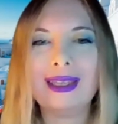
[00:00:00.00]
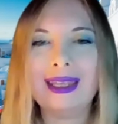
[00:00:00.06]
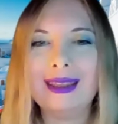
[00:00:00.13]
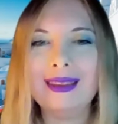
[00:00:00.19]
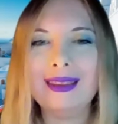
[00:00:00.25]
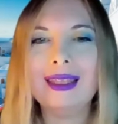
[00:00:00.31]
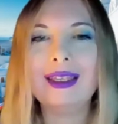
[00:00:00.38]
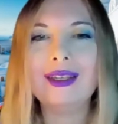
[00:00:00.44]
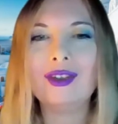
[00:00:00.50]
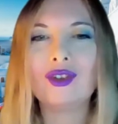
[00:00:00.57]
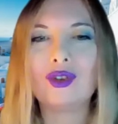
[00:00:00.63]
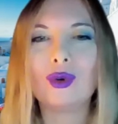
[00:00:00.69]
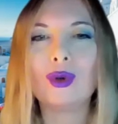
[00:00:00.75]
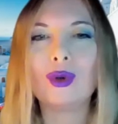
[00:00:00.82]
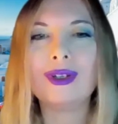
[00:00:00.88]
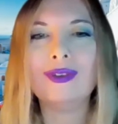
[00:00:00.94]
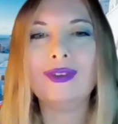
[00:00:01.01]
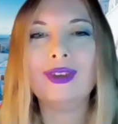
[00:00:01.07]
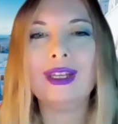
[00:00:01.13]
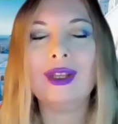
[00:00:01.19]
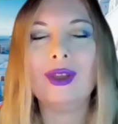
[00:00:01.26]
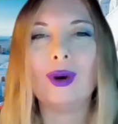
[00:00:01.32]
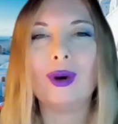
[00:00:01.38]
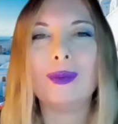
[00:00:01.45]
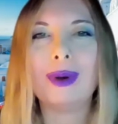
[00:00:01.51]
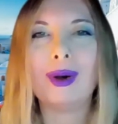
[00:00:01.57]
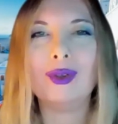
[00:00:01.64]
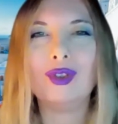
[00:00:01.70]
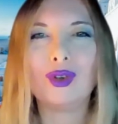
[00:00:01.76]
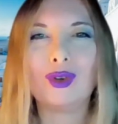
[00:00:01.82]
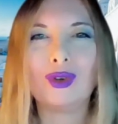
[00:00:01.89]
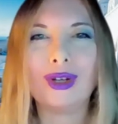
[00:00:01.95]
in this short video
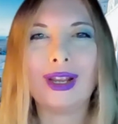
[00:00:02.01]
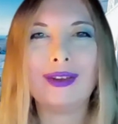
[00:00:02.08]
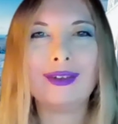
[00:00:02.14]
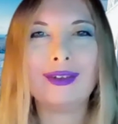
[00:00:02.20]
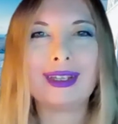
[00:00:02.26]
about your